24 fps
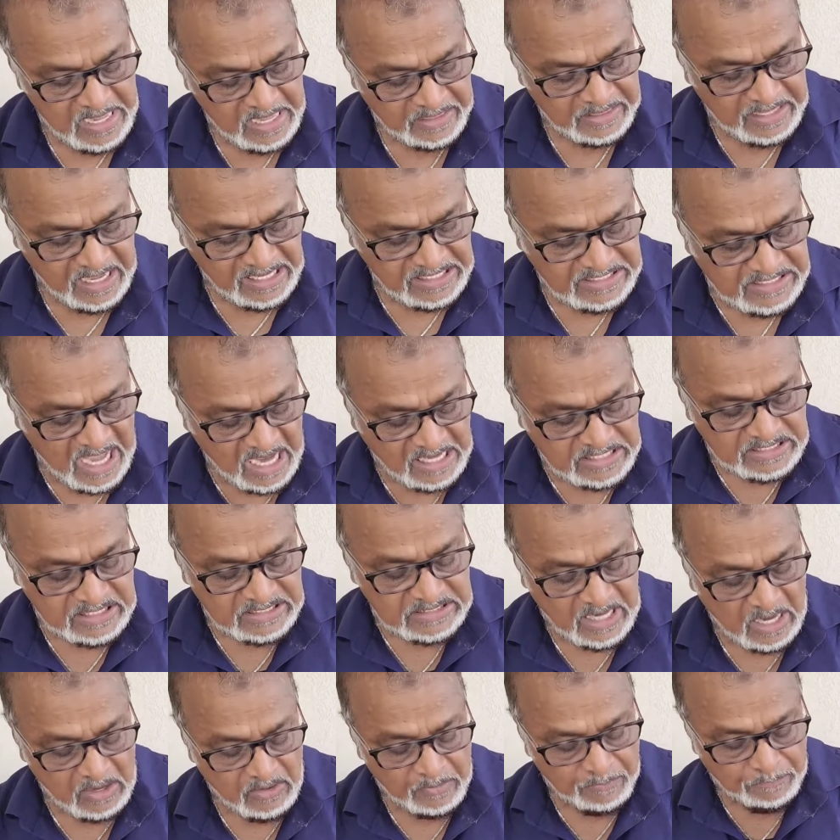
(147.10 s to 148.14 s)
These
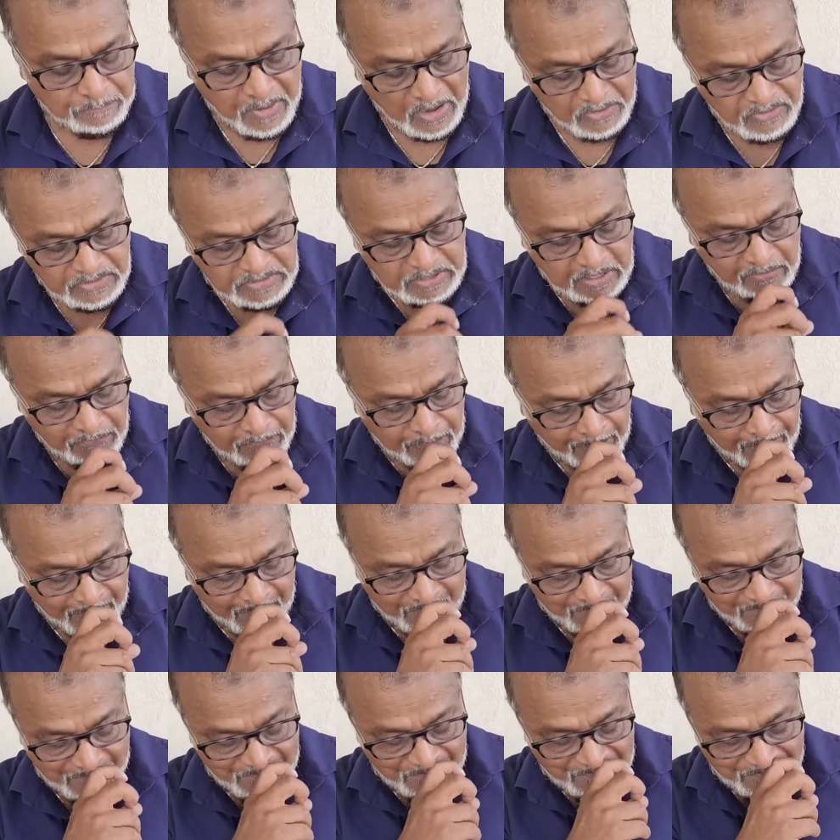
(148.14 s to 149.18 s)
taxes are imperative
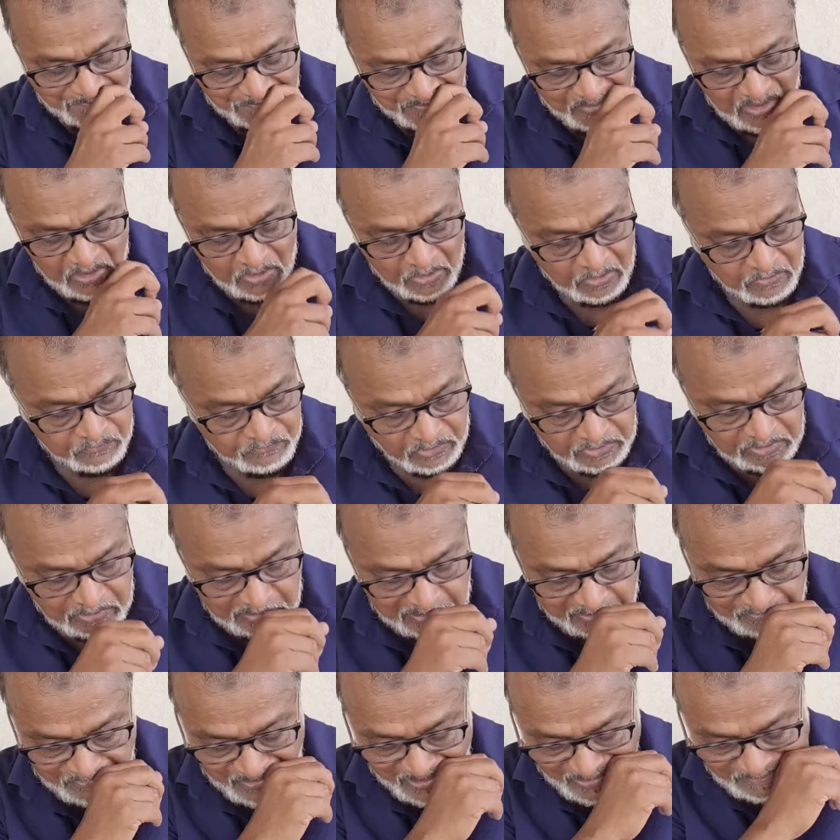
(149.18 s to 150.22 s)
for the
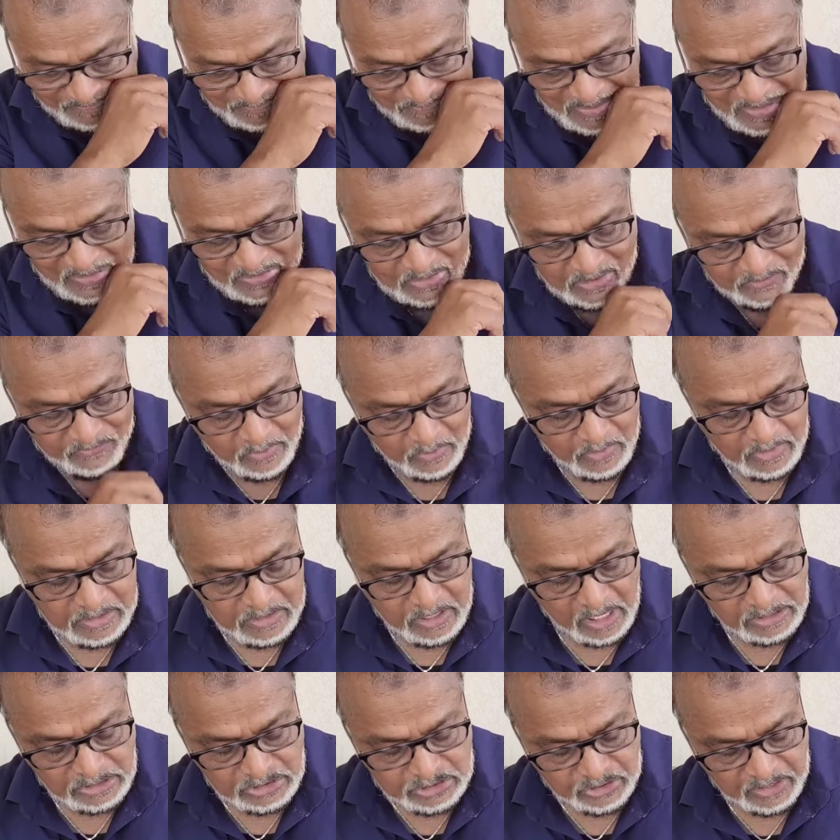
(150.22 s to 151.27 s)
development of our
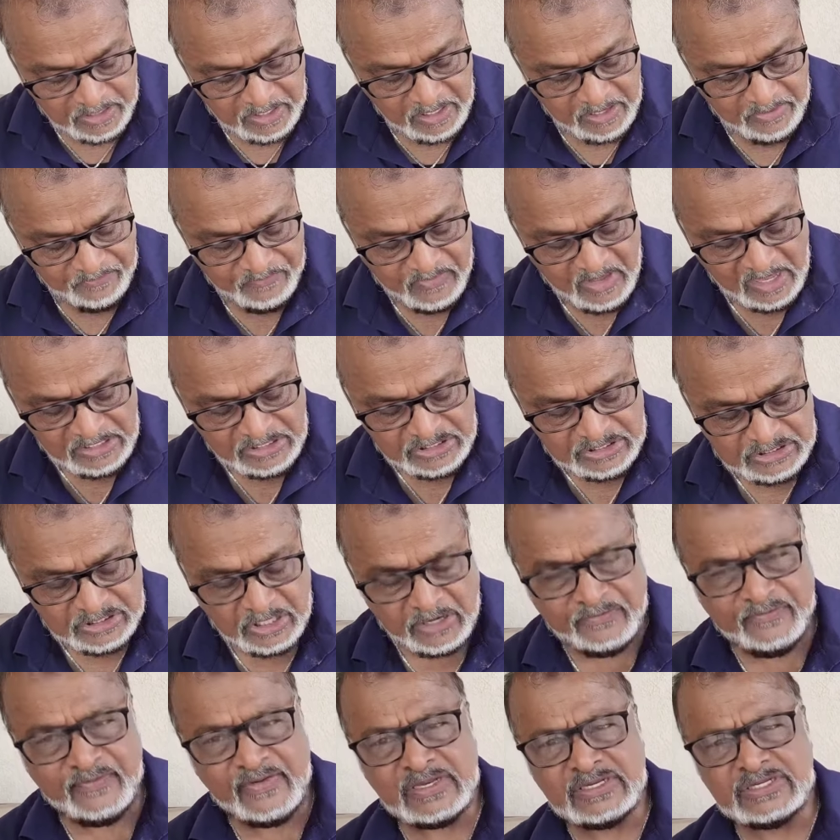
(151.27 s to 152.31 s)
country and
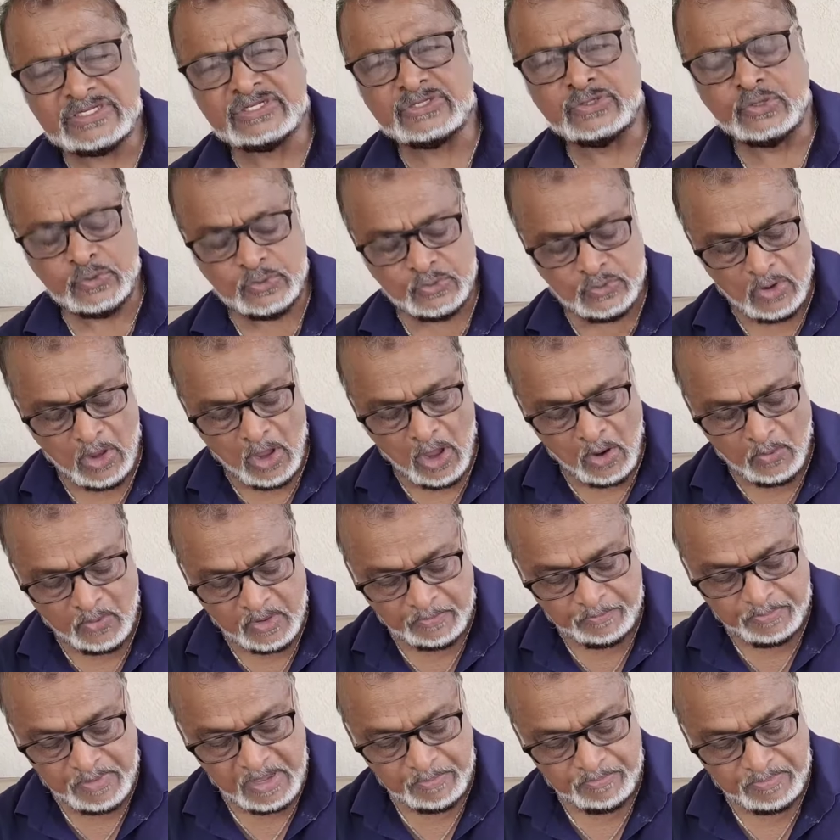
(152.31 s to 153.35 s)
service to
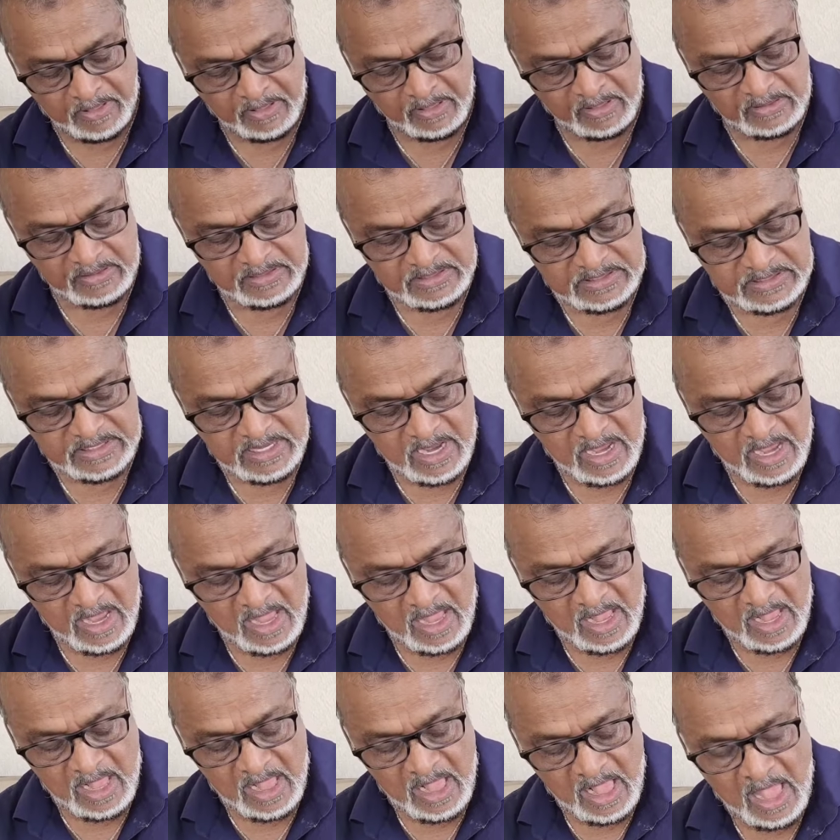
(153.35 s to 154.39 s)
our people.
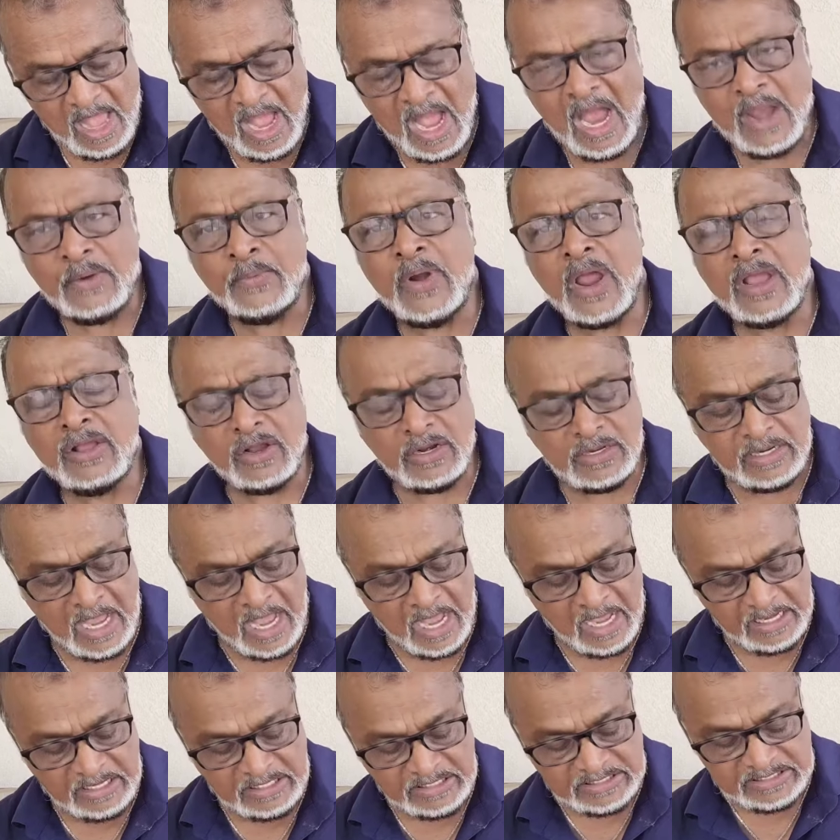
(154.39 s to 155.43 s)
I
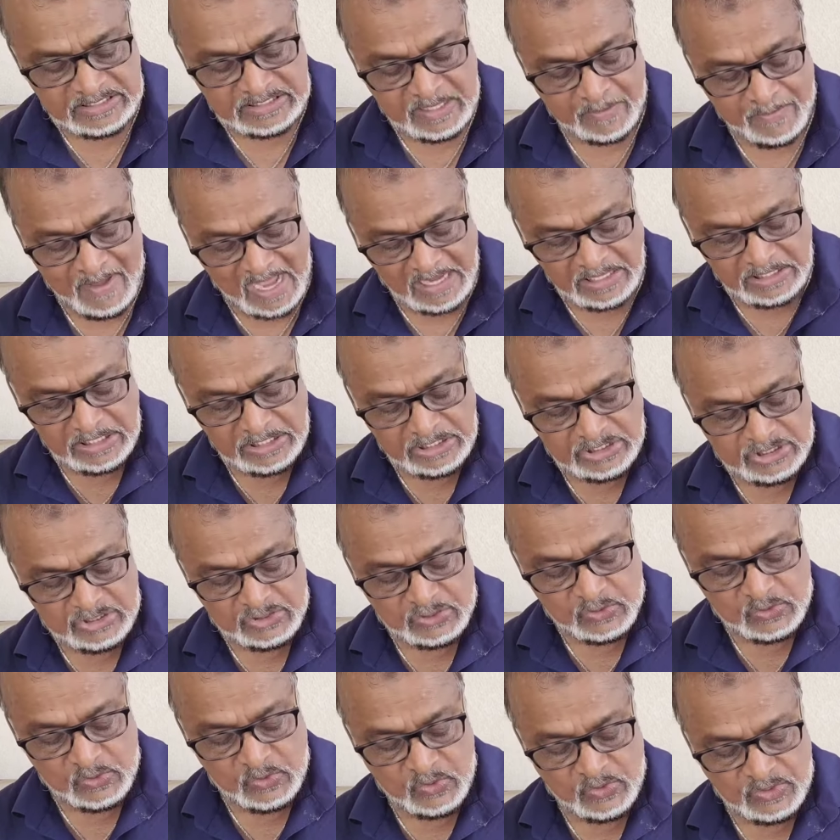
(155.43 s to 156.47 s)
recognize the
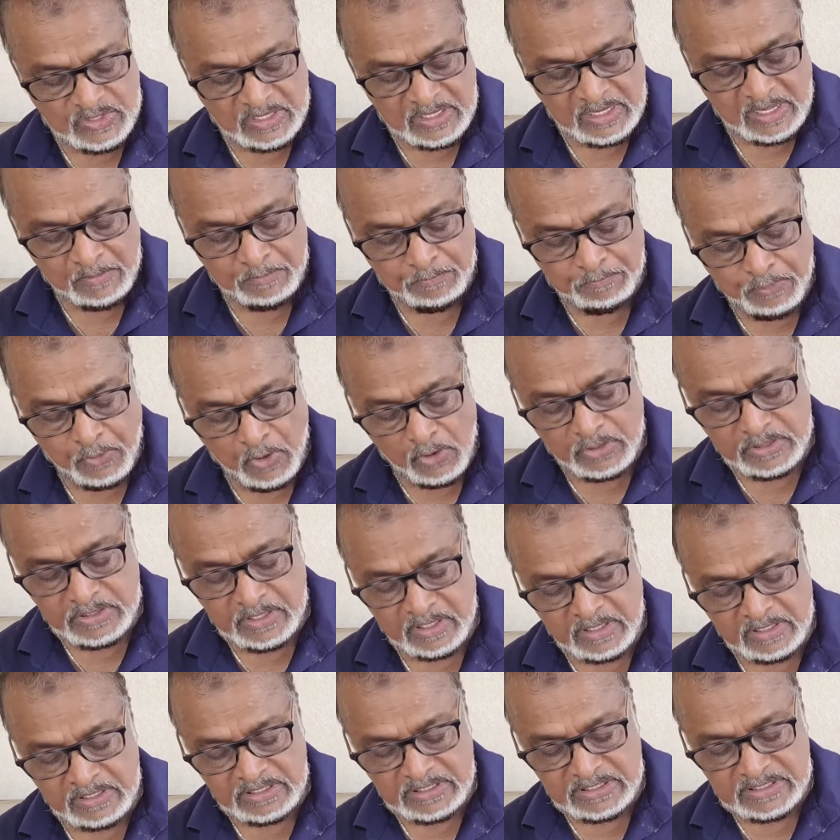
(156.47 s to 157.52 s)
magnitude and
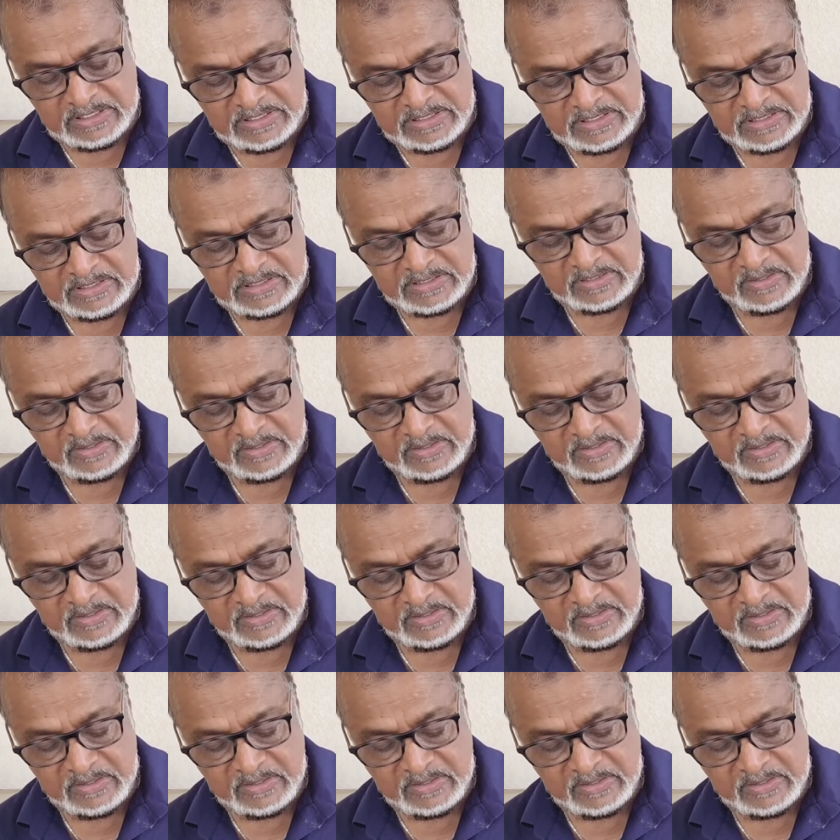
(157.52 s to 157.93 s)
importance